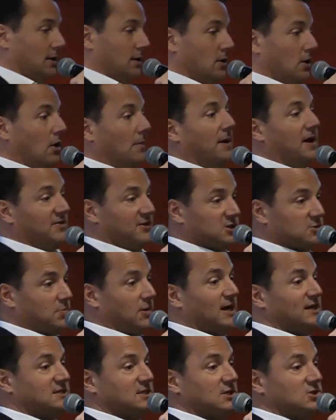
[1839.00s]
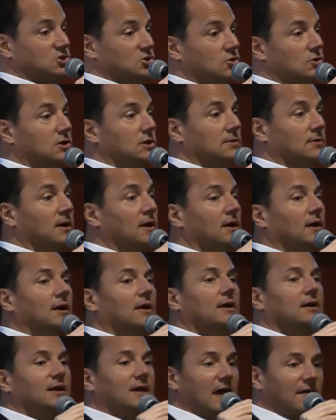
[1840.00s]
go about this process, you can
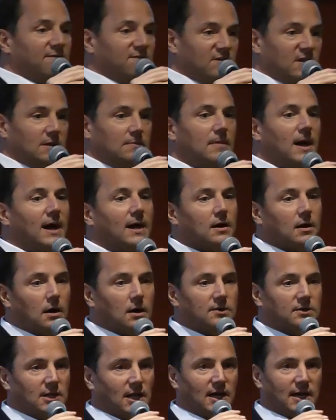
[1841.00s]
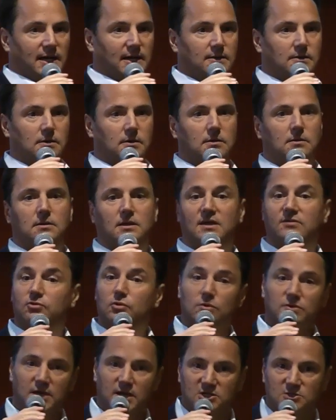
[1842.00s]
get feedback online,
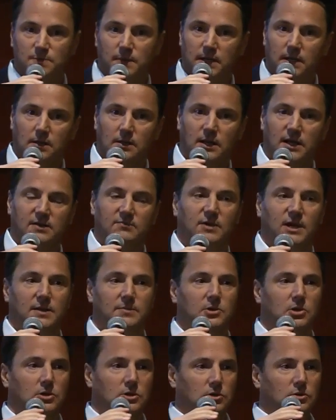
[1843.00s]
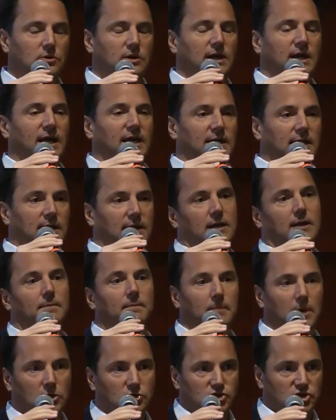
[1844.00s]
even without spending a lot of money, but you can do it in an
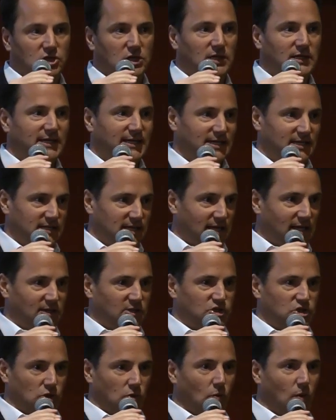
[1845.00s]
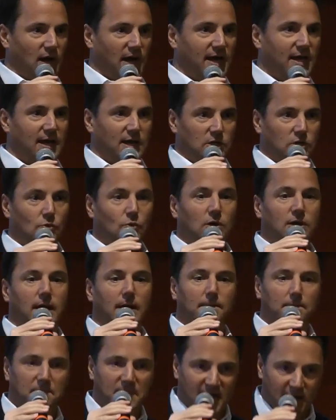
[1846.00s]
emotionally intelligent way, and you will
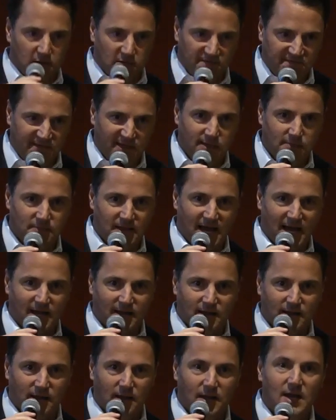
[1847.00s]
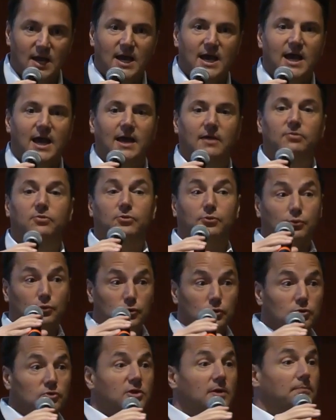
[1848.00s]
get better feedback. And
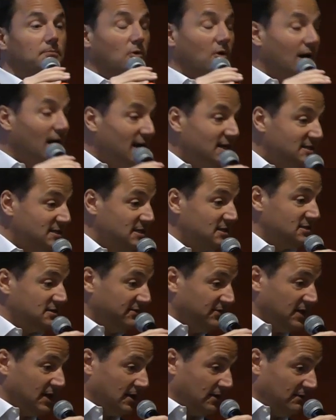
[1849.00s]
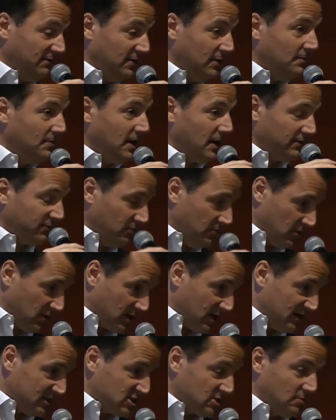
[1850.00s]
through the process of getting feedback from your
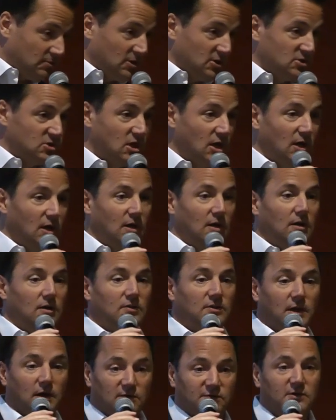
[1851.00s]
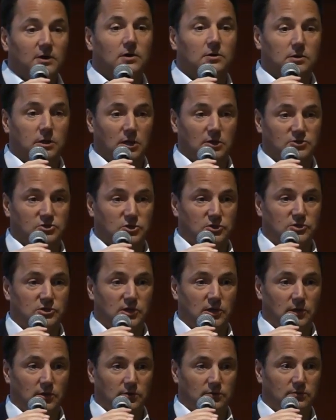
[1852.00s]
customers, they'll feel closer
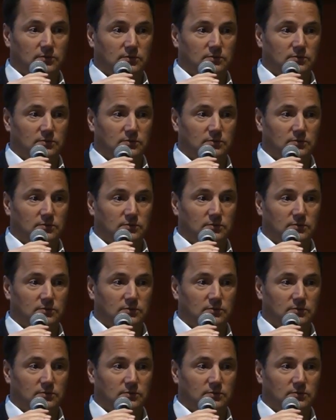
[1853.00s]
to you.